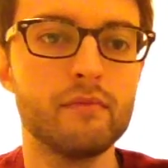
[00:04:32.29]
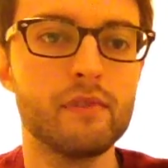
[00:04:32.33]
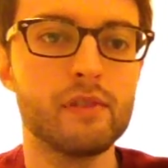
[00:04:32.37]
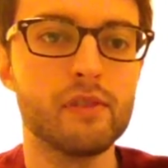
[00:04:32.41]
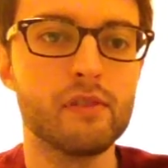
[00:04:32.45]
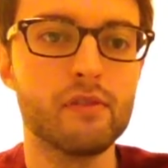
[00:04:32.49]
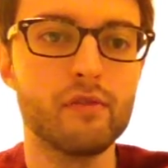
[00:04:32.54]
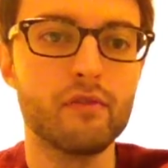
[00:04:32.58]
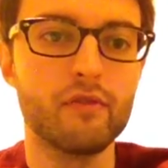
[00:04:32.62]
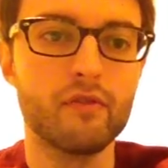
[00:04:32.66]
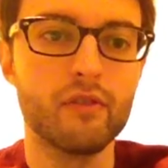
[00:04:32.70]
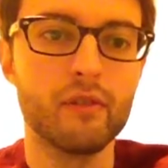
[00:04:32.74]

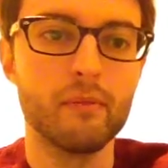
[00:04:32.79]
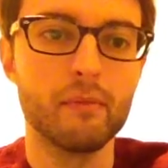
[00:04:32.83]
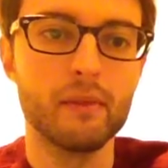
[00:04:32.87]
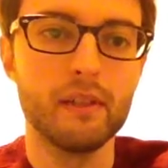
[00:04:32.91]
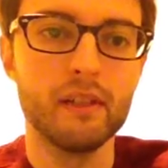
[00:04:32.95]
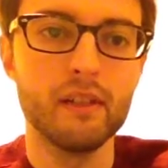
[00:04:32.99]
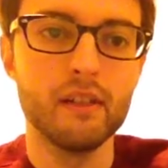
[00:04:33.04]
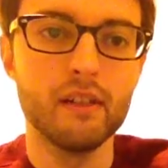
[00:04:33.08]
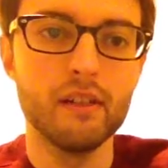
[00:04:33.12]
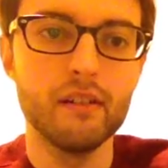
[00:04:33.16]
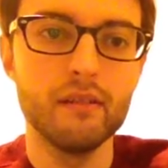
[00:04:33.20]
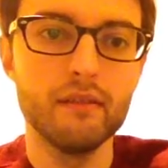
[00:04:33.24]
So from
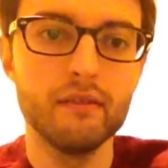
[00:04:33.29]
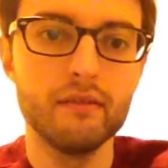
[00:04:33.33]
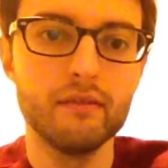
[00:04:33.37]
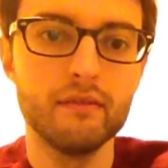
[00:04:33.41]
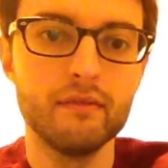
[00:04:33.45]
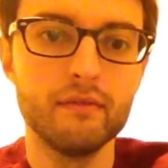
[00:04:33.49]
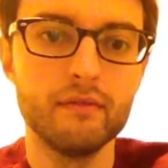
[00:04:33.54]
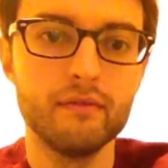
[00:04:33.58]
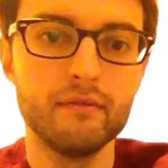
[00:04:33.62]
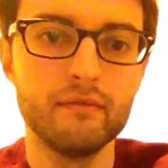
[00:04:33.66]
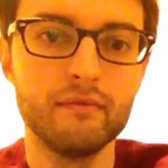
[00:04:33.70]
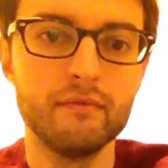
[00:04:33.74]
here
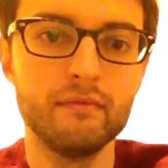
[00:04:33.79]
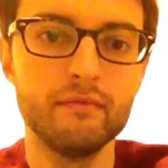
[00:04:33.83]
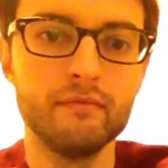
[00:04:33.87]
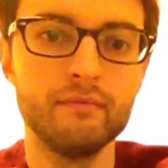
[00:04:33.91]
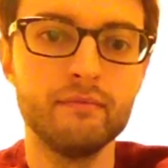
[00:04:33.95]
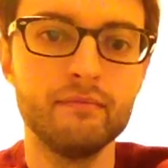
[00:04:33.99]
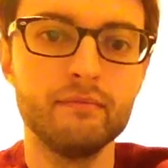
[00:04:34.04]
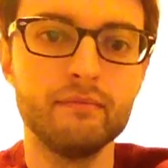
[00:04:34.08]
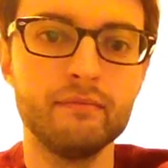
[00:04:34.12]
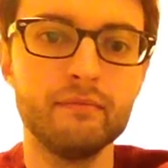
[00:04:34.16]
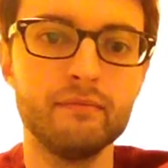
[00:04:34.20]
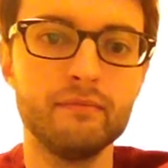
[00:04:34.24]
to
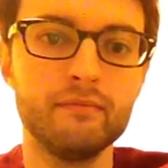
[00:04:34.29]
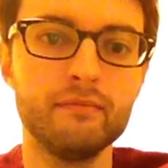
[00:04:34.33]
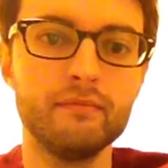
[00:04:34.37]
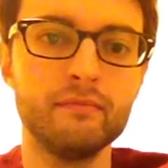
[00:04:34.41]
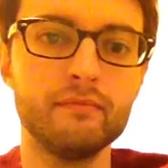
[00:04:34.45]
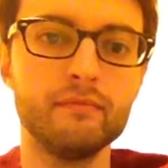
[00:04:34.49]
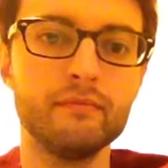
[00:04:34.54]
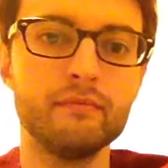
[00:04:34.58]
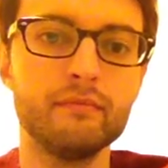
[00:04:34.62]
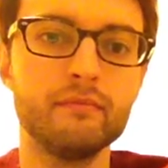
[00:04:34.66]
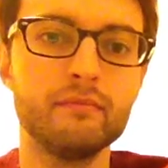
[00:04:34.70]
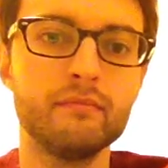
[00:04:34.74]

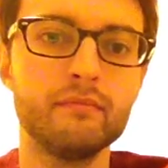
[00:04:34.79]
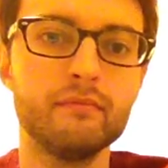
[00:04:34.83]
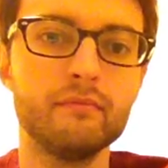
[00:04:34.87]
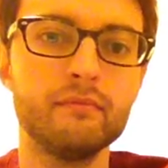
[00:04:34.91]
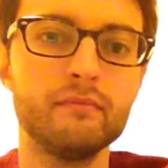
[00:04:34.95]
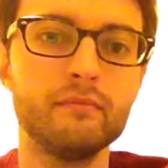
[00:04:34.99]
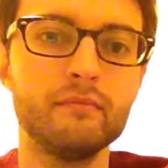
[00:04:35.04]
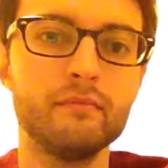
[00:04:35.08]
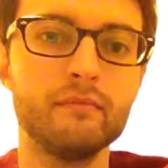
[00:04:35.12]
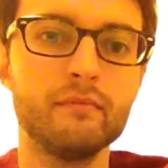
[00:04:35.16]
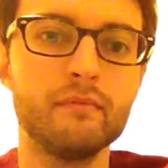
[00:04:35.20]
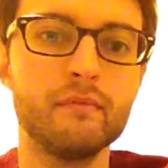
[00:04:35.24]

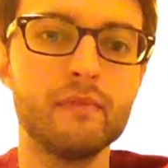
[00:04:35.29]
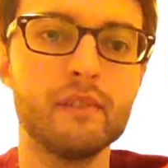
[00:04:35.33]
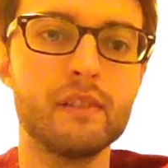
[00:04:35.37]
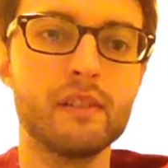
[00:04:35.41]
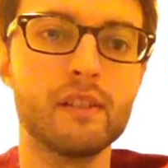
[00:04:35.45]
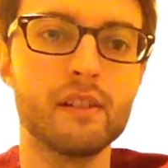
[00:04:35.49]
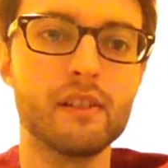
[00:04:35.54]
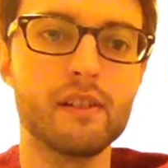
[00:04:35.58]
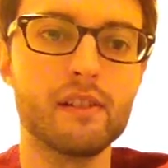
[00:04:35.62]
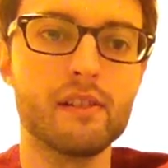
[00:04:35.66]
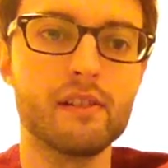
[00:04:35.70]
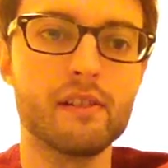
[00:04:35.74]

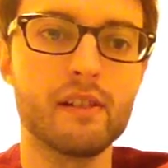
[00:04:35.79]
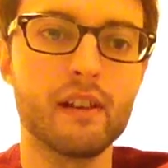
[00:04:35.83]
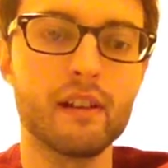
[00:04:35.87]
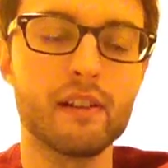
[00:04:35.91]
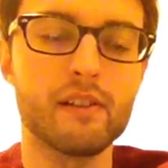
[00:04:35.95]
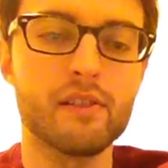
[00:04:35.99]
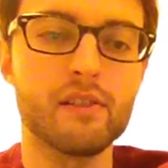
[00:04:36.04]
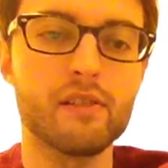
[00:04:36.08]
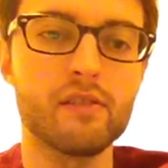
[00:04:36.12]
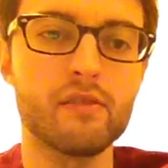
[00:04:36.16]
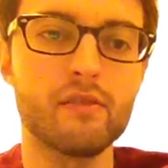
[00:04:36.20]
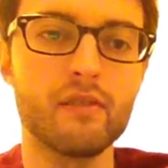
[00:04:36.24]
the
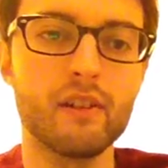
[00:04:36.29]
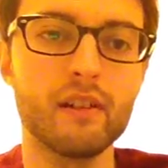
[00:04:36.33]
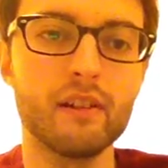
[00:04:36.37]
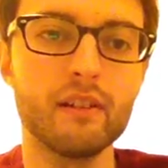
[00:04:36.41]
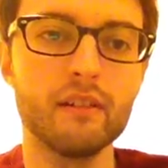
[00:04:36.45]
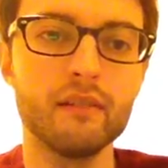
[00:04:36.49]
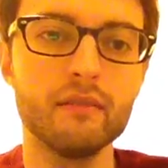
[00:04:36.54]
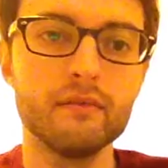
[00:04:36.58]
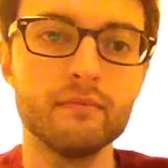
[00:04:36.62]
6th string.